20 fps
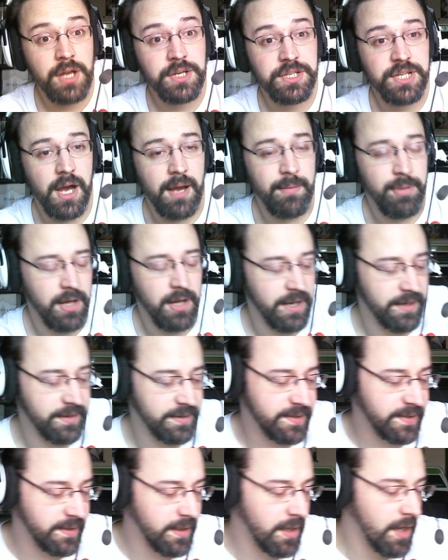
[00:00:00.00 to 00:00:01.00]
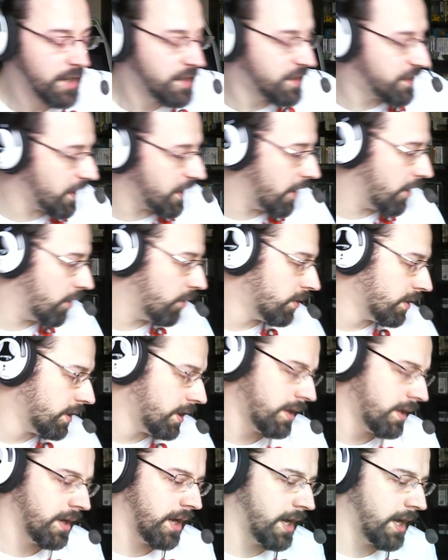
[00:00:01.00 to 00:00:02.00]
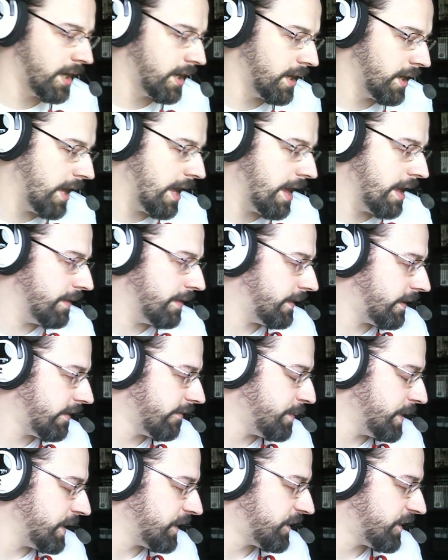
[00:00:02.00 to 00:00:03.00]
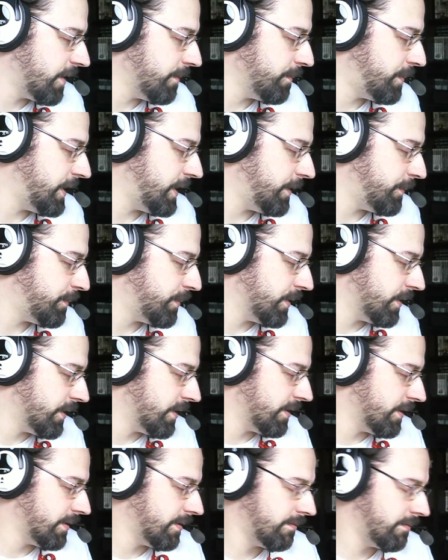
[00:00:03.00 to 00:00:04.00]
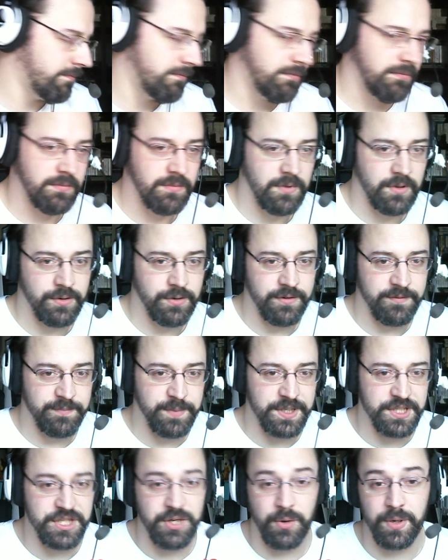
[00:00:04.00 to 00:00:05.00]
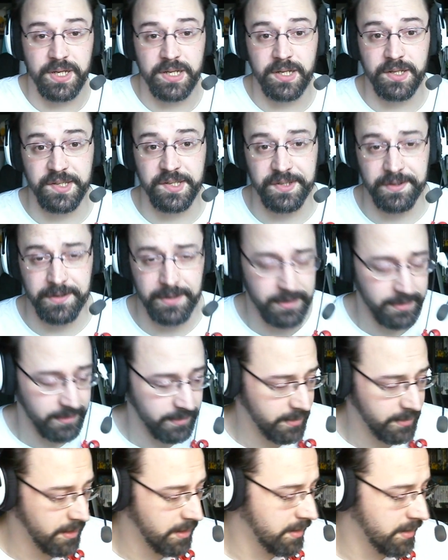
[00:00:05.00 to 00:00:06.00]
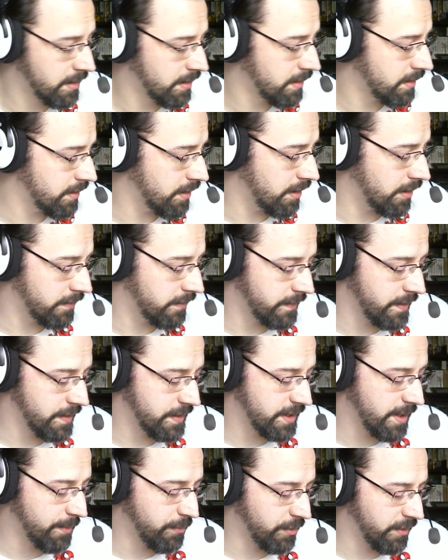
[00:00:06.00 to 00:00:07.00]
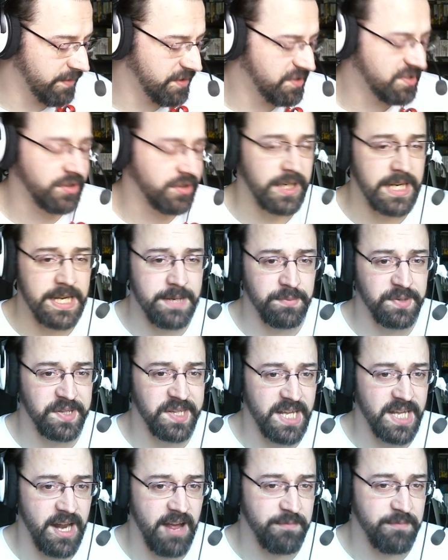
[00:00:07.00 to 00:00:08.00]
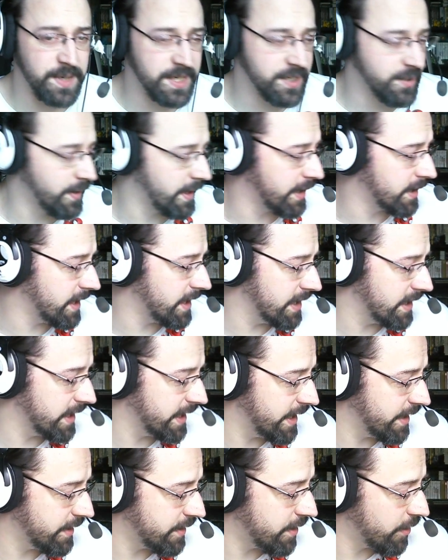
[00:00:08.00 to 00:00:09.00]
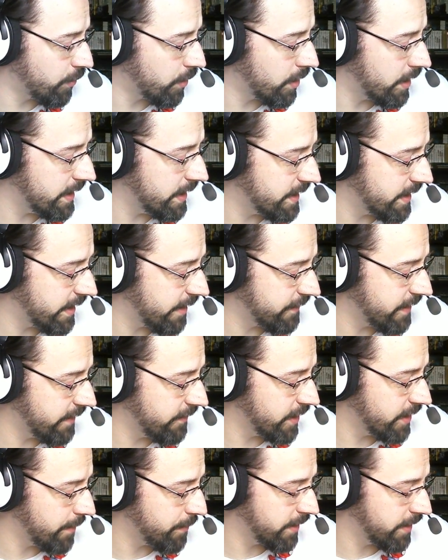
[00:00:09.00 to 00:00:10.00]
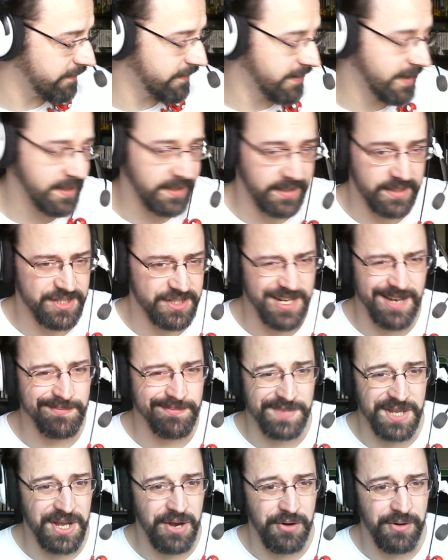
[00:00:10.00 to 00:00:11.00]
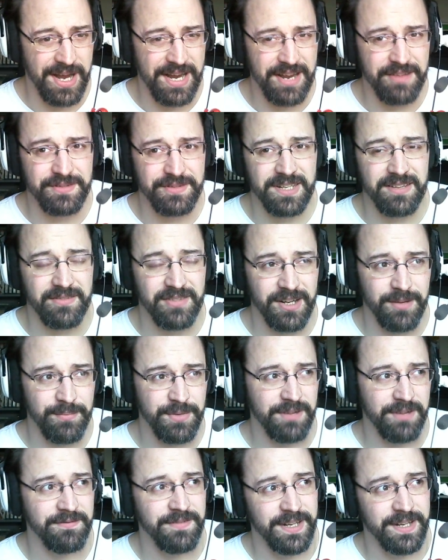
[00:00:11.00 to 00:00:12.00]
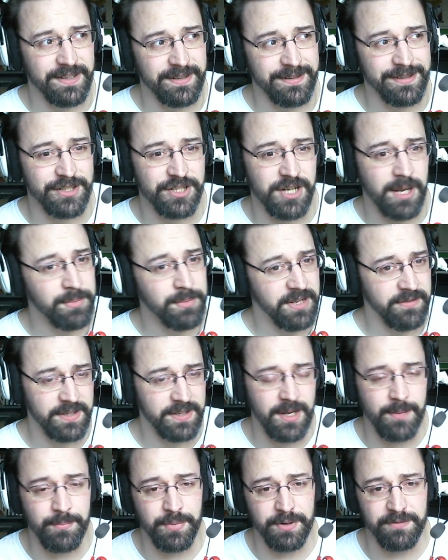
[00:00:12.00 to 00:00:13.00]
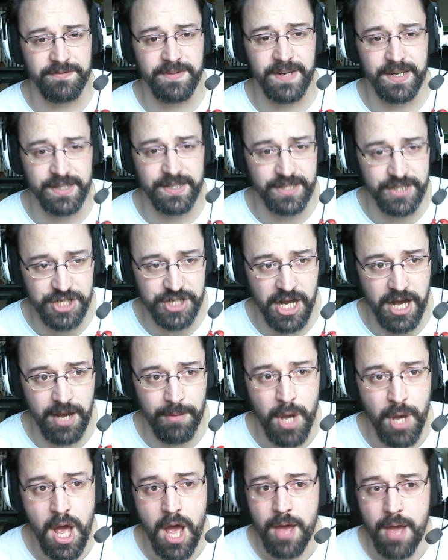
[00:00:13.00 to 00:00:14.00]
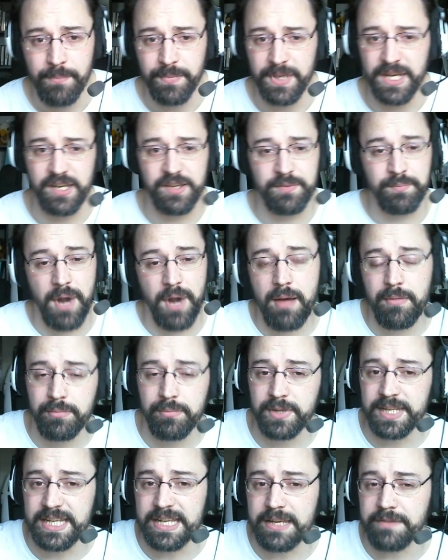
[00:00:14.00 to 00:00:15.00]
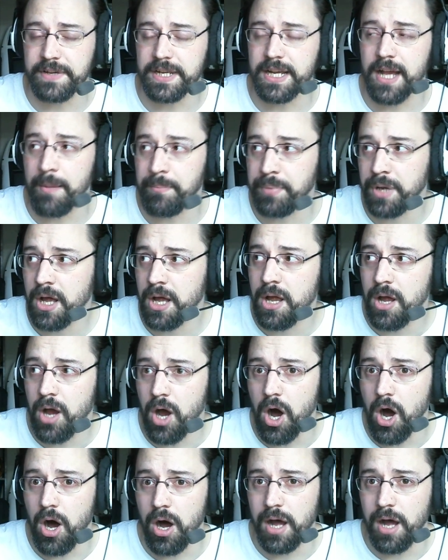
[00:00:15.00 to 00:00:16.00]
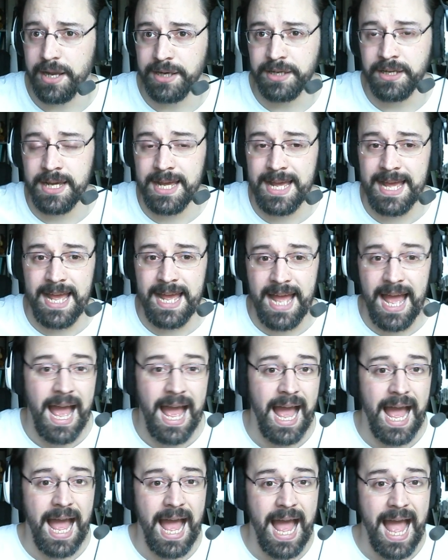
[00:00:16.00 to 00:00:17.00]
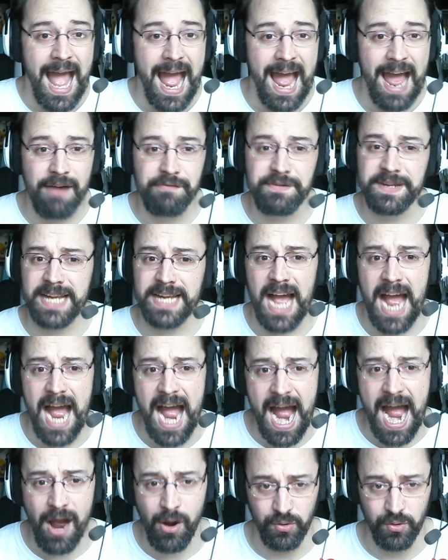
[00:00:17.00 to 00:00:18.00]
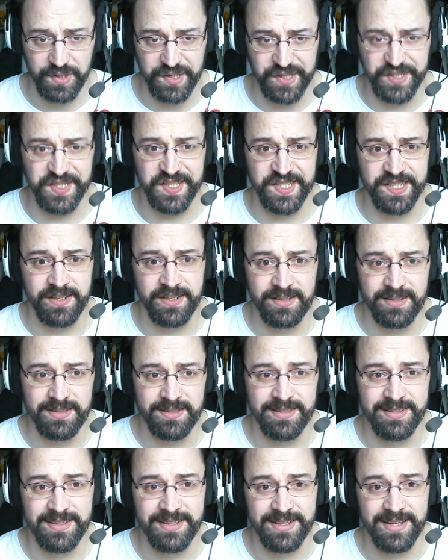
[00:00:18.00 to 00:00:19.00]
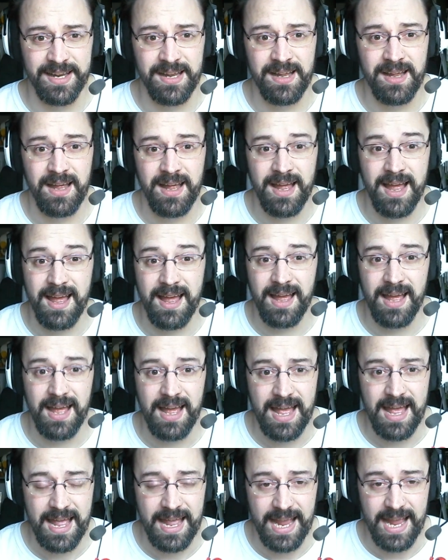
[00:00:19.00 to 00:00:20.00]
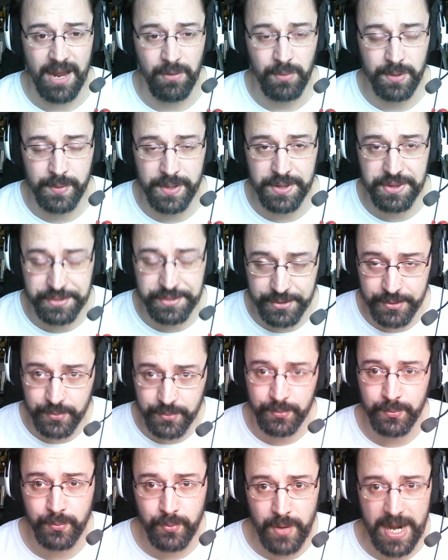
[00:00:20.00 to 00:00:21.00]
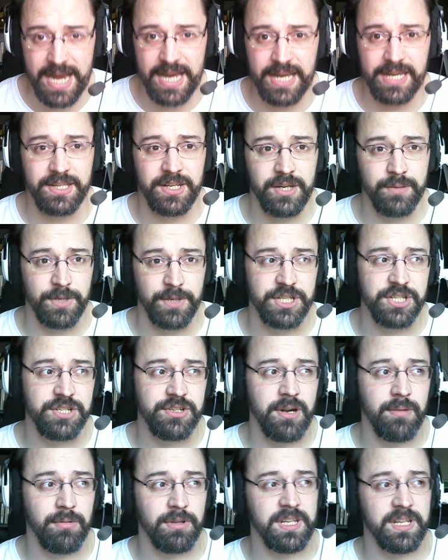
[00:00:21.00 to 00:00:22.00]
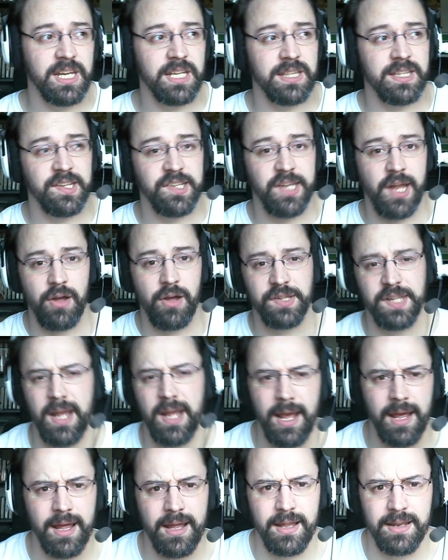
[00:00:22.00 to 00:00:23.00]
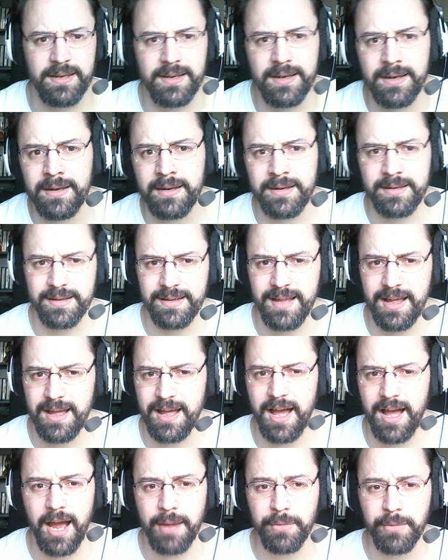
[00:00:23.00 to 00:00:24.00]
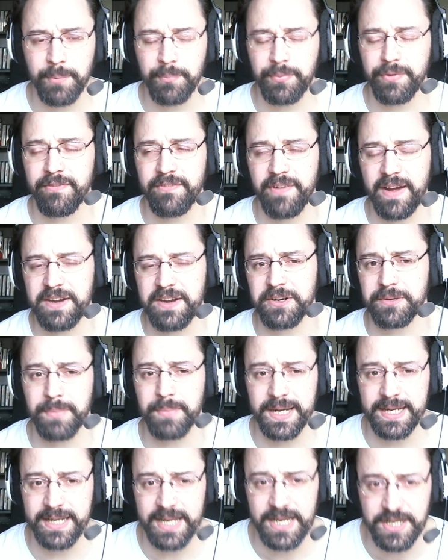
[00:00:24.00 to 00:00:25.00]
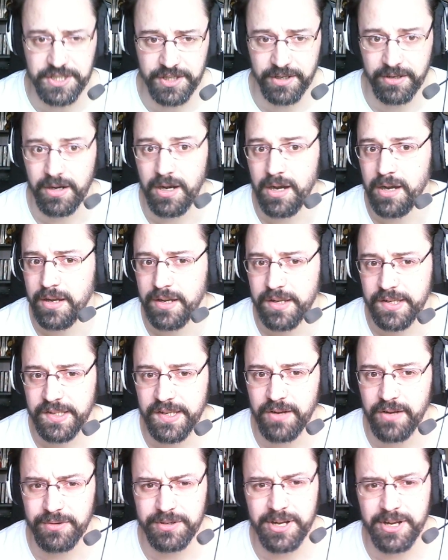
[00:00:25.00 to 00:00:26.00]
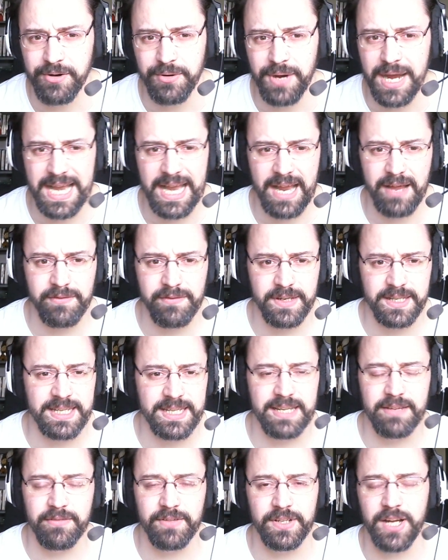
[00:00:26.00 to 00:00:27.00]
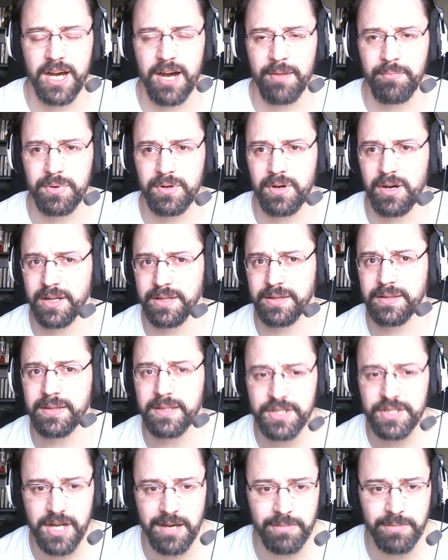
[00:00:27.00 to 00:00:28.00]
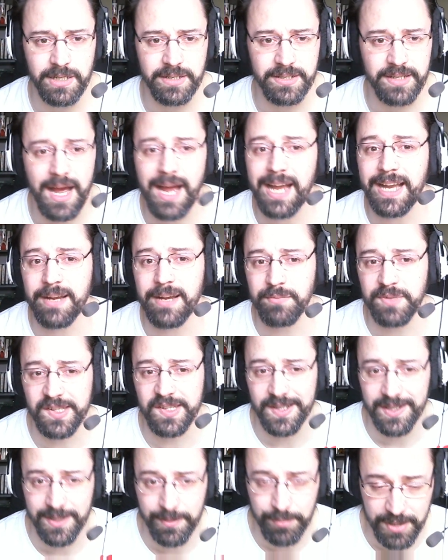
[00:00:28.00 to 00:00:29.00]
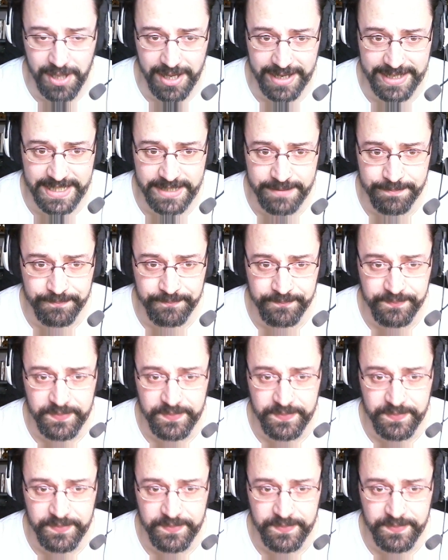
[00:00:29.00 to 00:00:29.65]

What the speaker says: Job hunt. So, there have been some people who have been showing concern over the number of streams that I've been doing lately, and they're worried that I've given up on finding a job. No, I haven't given up on finding a job. Giving up on finding a job means probably giving up on having a house. And we went through way too much trouble to get this house, and I'm a provider by nature. So, no, I haven't given up on the job hunt. I am still applying.